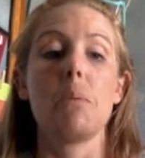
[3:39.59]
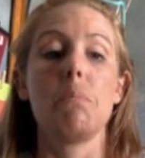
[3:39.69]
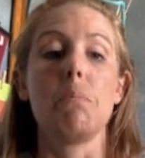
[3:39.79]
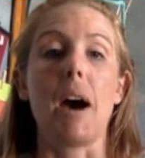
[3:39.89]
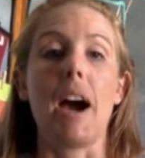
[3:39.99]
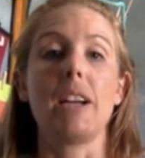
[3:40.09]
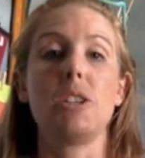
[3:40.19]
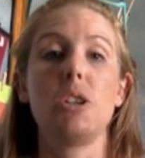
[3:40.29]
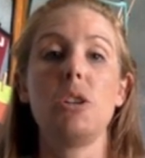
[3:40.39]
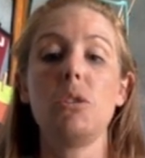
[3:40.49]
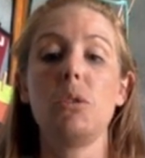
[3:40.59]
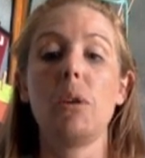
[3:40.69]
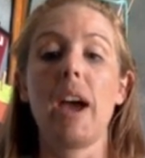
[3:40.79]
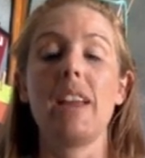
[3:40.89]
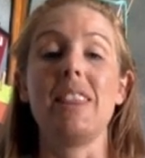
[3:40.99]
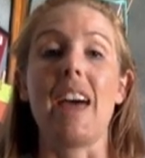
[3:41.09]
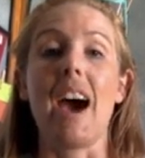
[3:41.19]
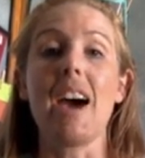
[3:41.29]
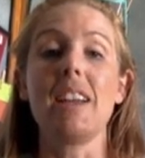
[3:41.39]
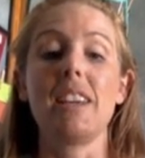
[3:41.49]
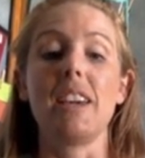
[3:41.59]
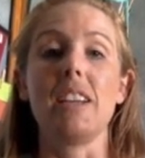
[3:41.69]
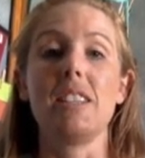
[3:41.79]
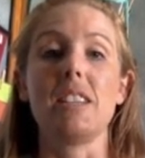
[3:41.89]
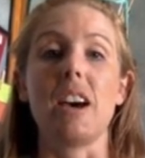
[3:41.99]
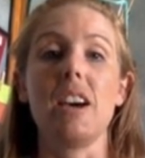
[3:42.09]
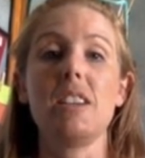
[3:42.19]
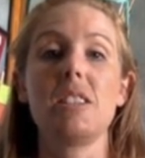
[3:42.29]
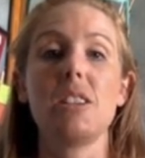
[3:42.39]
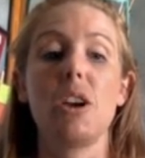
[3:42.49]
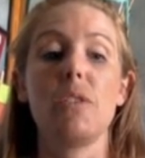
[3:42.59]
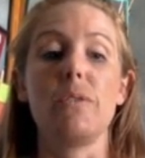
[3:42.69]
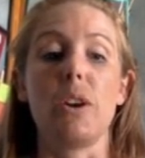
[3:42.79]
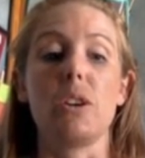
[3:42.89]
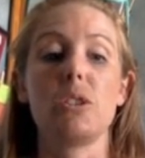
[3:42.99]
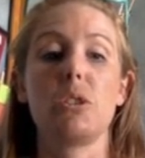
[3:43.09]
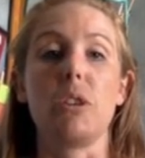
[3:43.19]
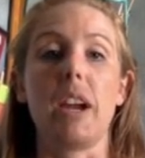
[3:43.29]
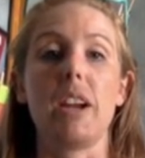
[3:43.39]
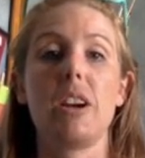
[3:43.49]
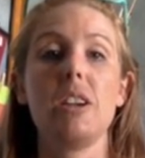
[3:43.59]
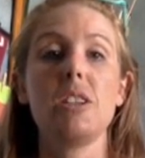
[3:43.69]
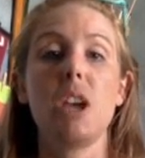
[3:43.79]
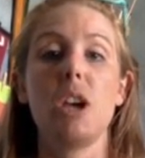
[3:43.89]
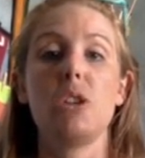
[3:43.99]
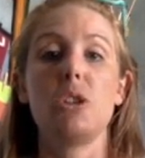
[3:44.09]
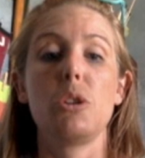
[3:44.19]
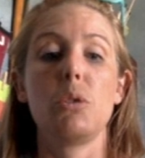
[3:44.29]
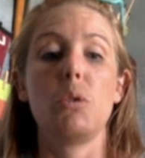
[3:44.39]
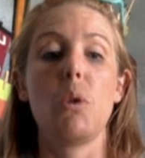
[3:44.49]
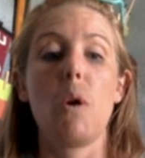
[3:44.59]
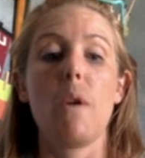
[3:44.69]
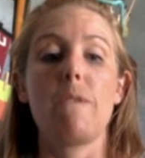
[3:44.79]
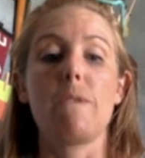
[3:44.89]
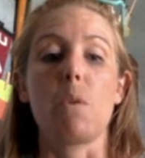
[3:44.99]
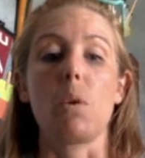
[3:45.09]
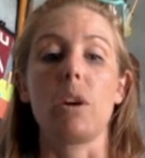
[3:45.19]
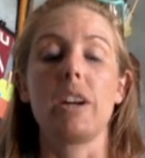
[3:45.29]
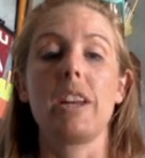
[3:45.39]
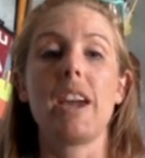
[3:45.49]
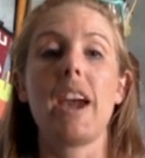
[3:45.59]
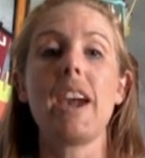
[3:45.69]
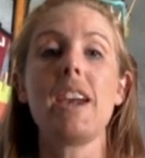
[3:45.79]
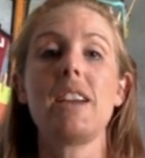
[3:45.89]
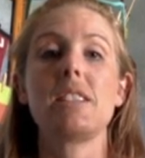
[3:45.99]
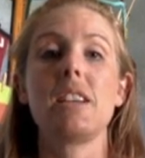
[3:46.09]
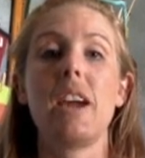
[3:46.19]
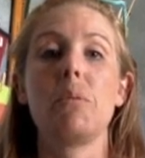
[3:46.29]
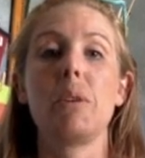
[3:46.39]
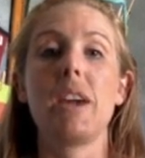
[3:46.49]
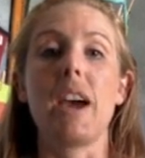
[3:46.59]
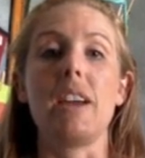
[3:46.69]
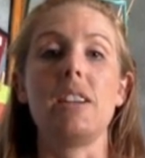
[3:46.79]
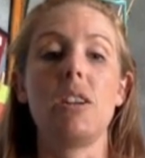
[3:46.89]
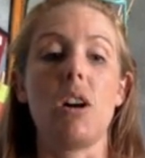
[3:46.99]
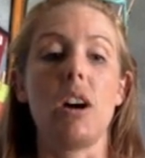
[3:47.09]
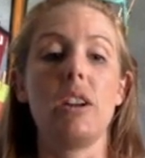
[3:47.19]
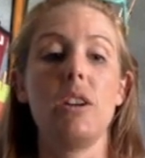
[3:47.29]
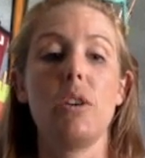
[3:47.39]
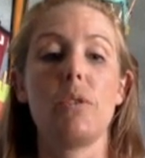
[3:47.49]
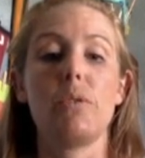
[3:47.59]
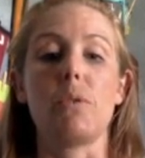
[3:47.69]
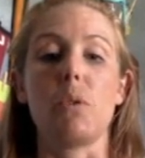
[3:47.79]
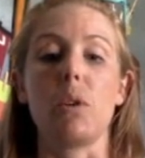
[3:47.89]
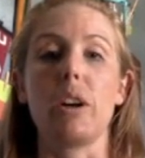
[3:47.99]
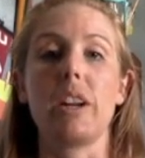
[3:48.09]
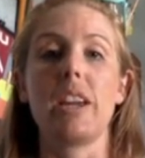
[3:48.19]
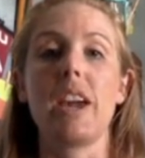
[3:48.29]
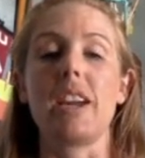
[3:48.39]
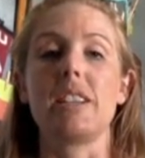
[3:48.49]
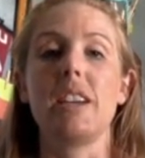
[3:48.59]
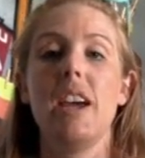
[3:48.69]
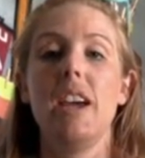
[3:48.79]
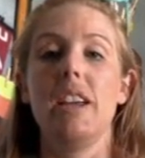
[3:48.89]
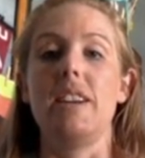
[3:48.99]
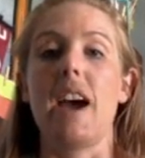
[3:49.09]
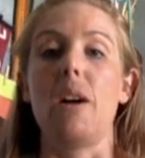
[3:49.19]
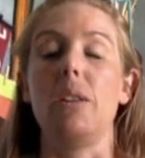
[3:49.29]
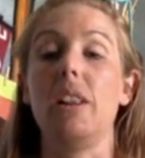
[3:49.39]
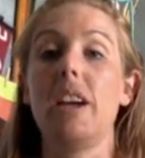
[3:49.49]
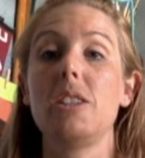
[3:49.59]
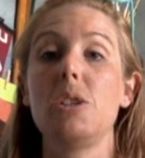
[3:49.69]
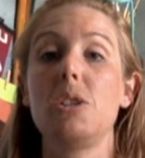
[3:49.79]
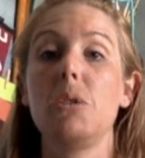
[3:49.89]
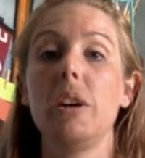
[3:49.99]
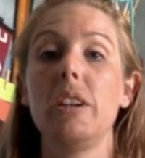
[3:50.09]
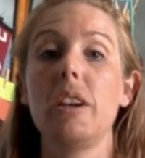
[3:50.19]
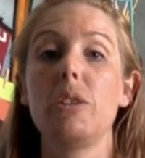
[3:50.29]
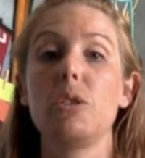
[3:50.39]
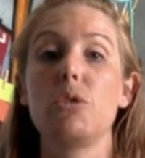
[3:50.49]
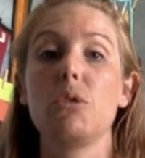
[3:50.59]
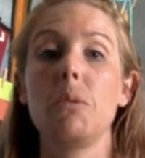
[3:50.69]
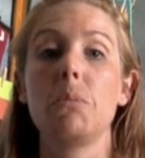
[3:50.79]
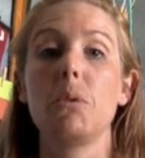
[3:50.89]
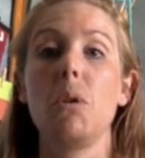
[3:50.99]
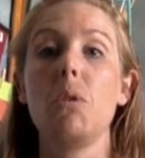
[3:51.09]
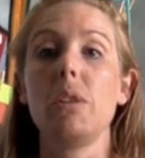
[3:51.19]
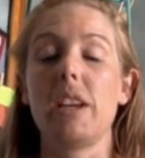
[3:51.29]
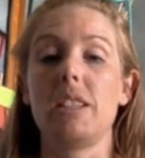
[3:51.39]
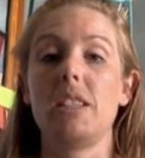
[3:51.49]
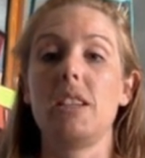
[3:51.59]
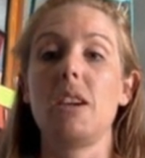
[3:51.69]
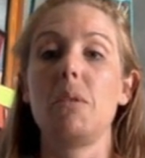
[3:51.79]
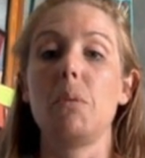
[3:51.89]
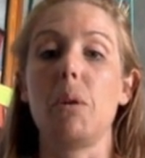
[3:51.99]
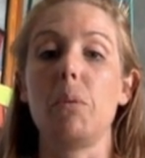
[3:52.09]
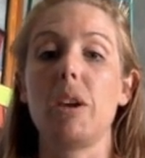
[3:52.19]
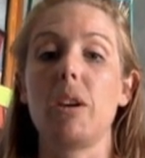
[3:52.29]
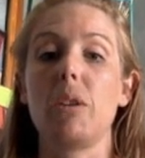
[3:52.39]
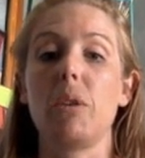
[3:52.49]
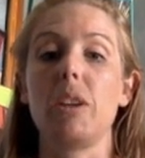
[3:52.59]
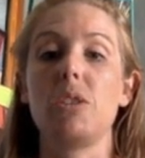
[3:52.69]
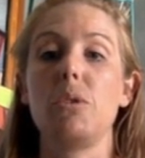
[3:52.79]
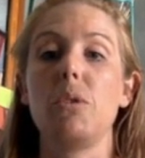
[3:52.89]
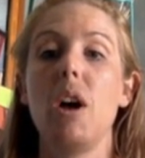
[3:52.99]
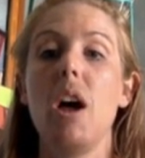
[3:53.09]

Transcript: by 2 and that gets us, first graders, to 48, and we ended on 48. Now let's do another drum roll. Let's see what we are going to